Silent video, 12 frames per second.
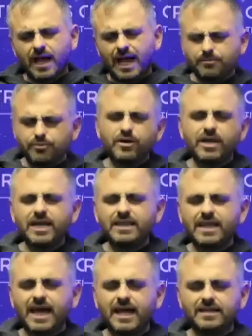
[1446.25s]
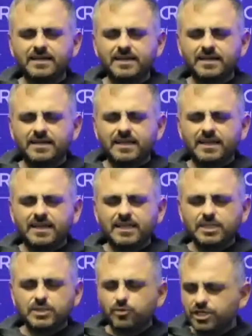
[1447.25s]
I pray that
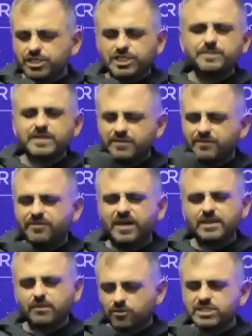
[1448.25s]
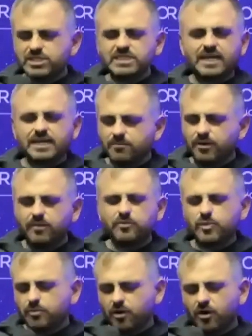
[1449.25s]
this wouldn't just be an event that we're excited and pumped
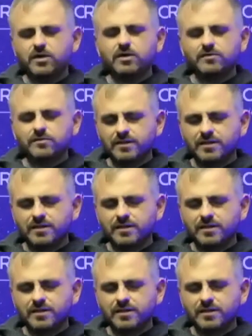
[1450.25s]
to be part of,